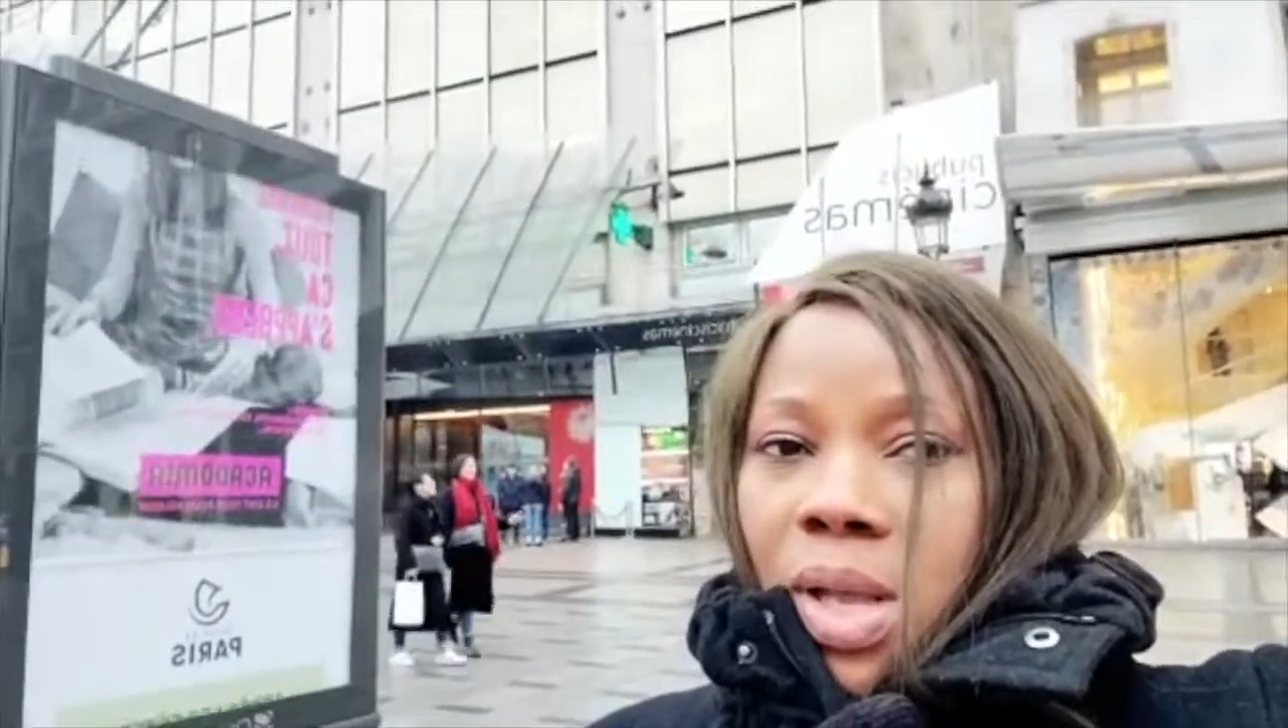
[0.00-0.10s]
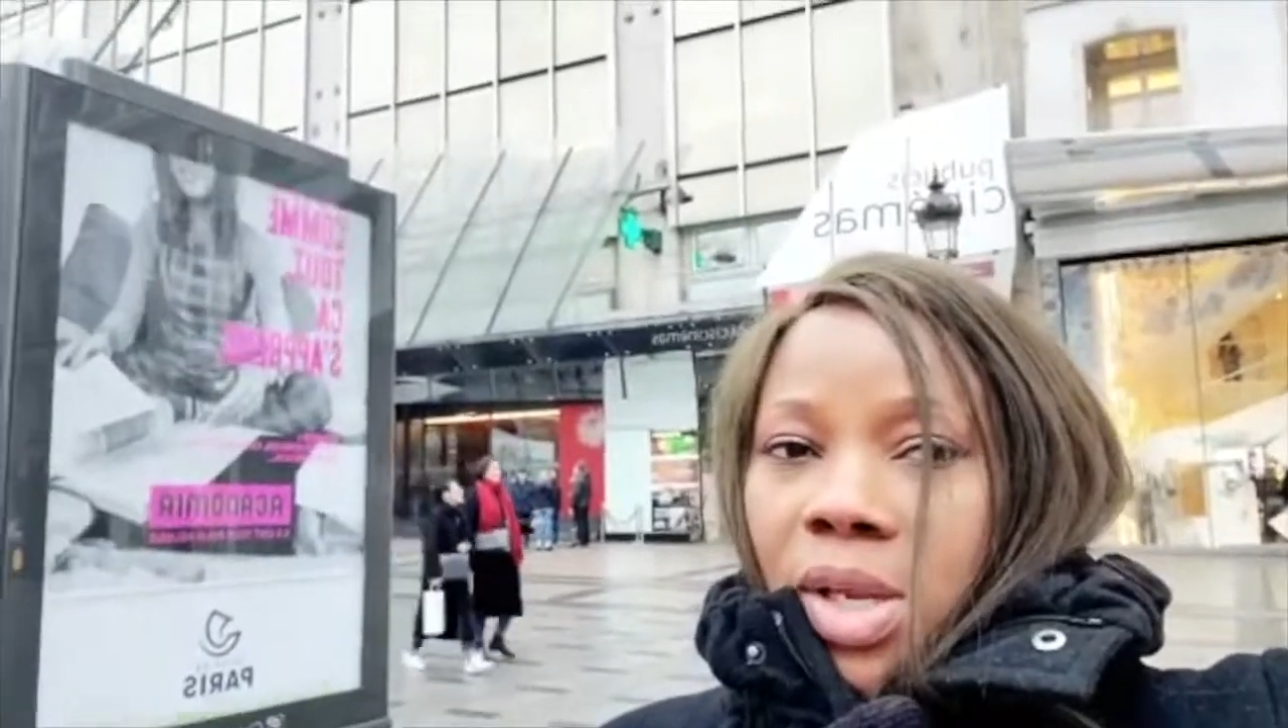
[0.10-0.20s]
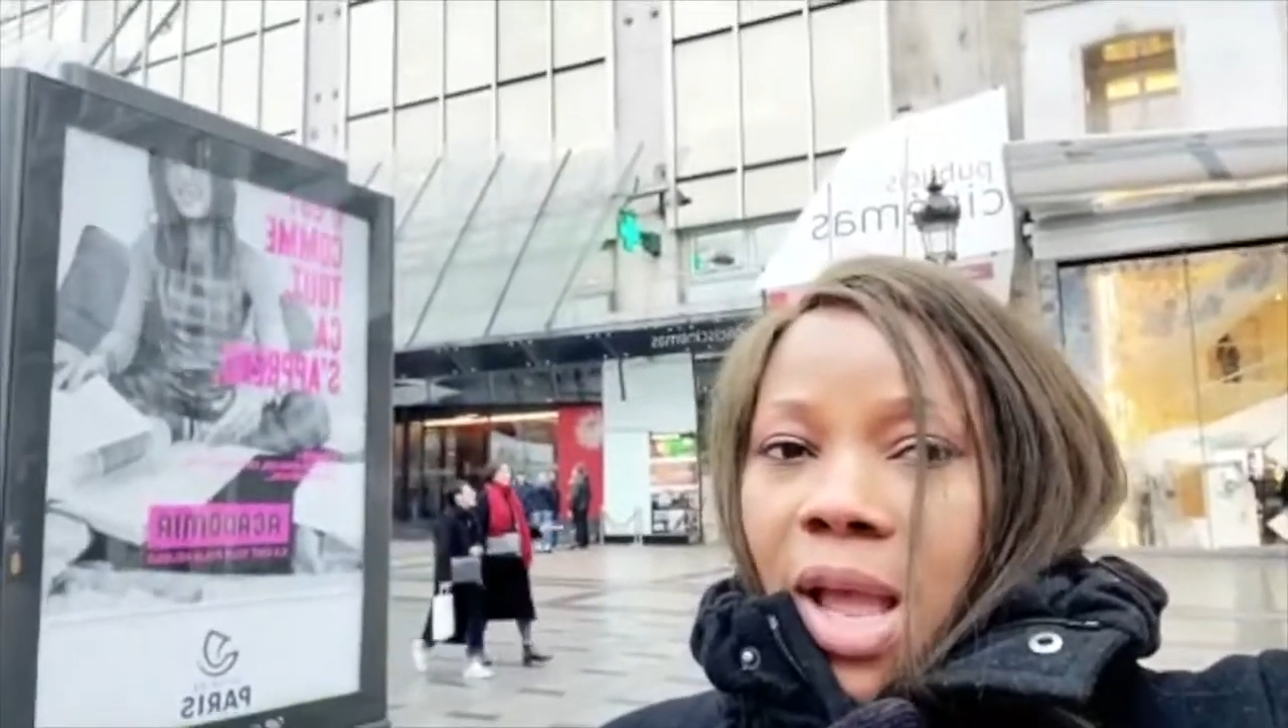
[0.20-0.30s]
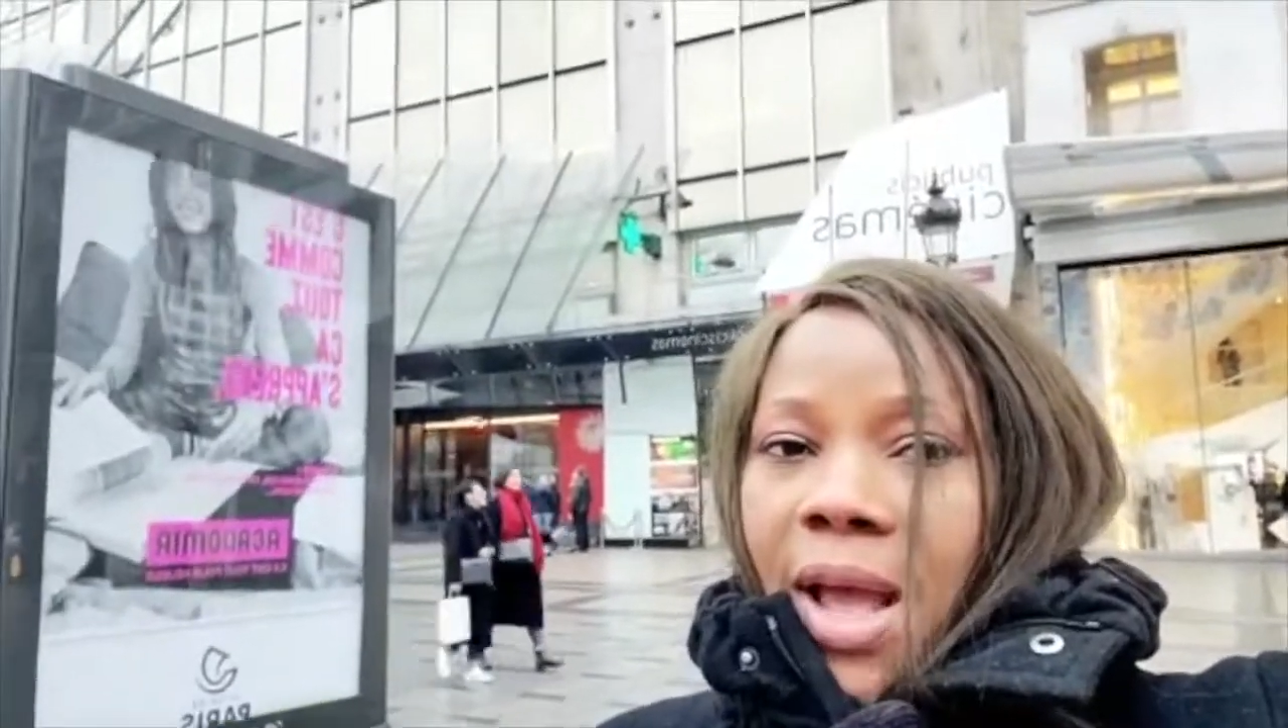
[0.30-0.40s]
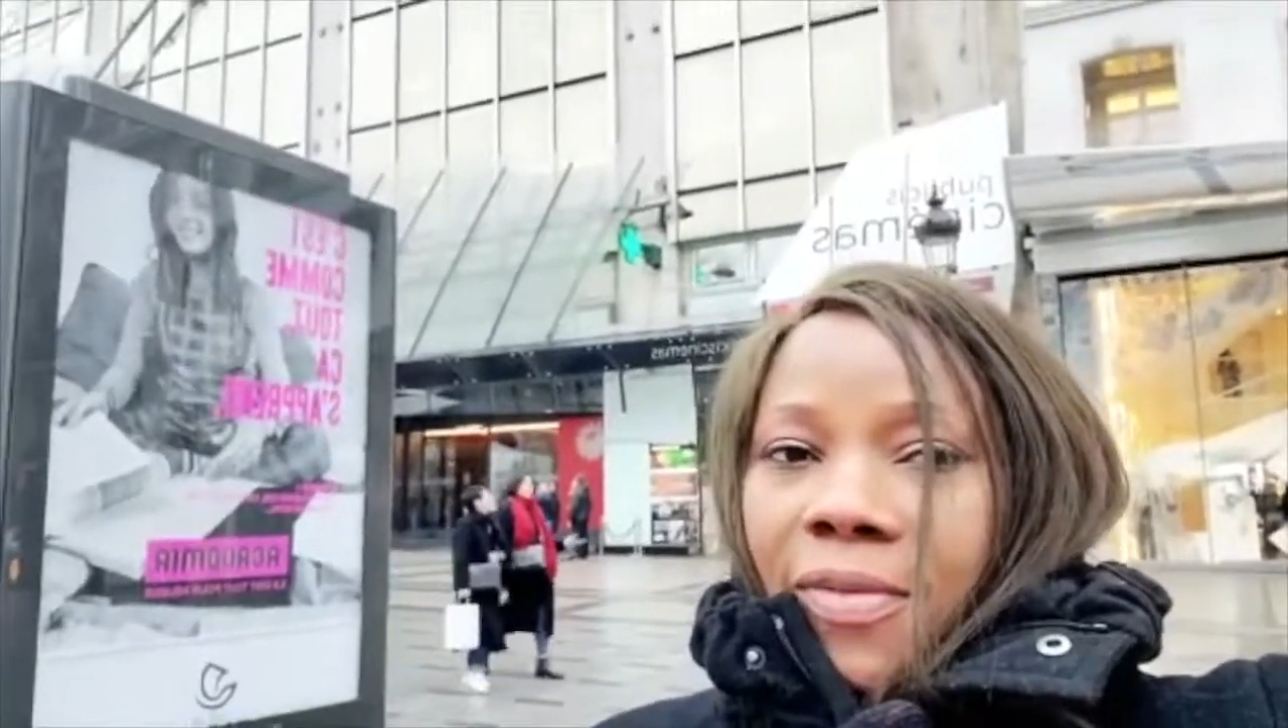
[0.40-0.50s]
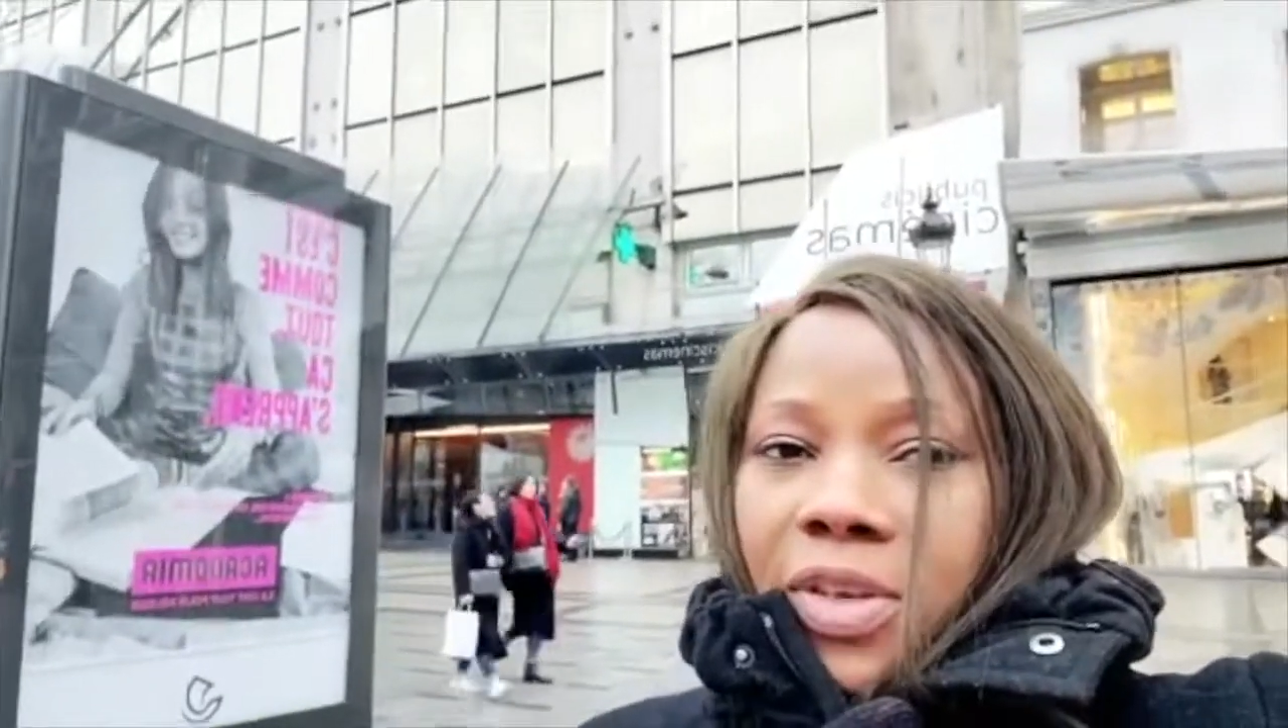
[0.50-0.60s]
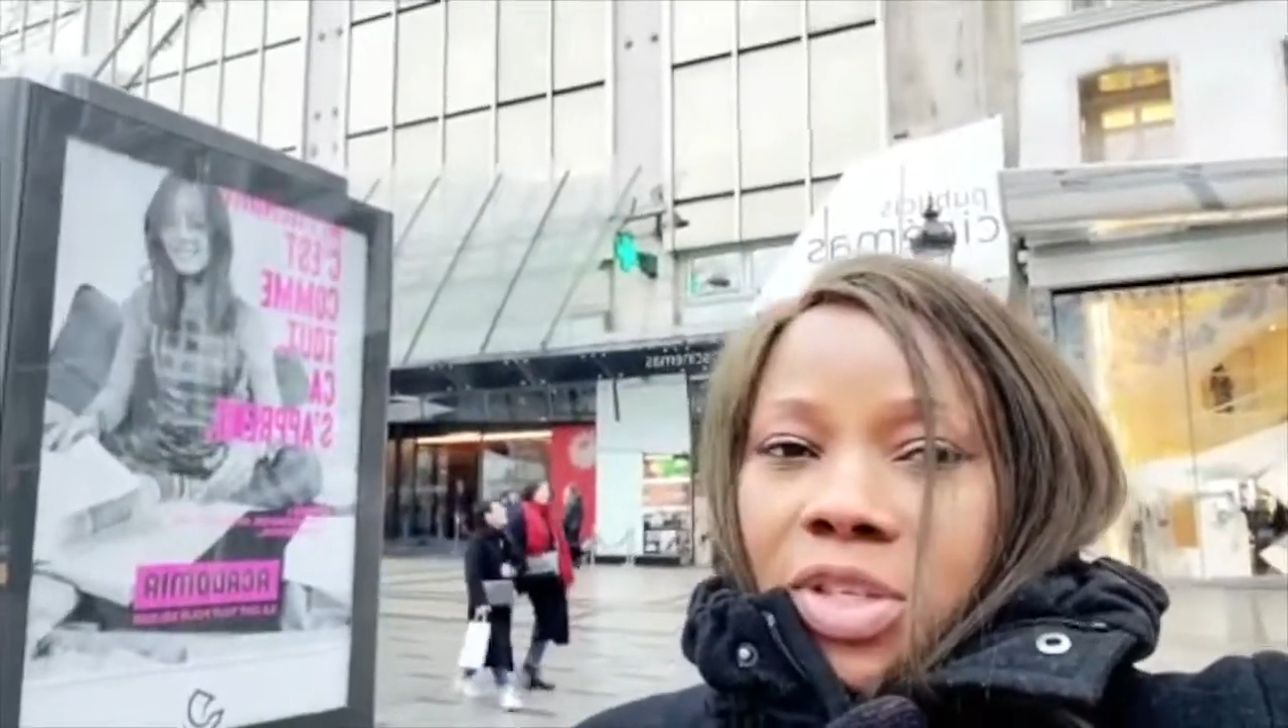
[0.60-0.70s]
the LV